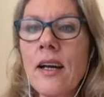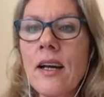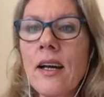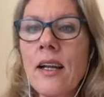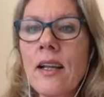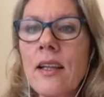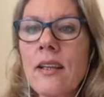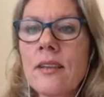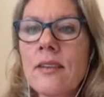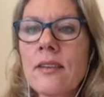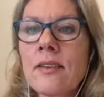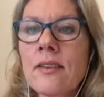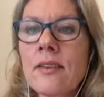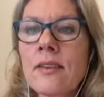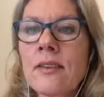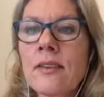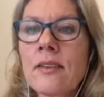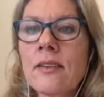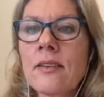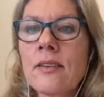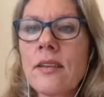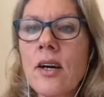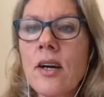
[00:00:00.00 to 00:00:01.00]

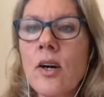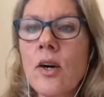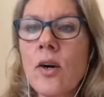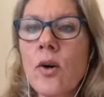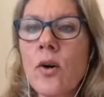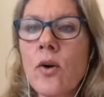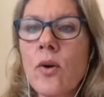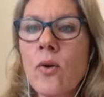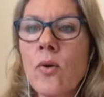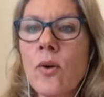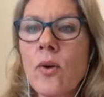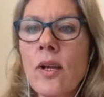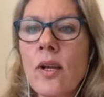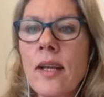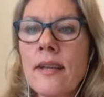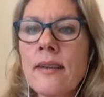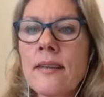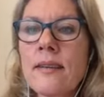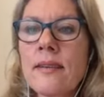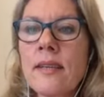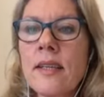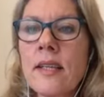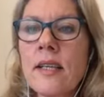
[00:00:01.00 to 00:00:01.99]
So
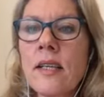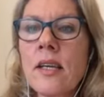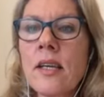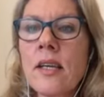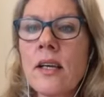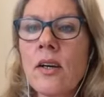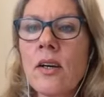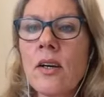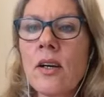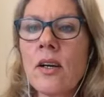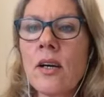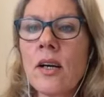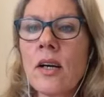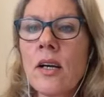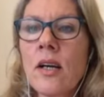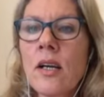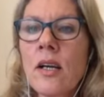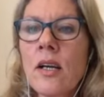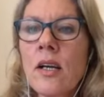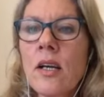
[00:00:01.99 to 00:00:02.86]
let's see here.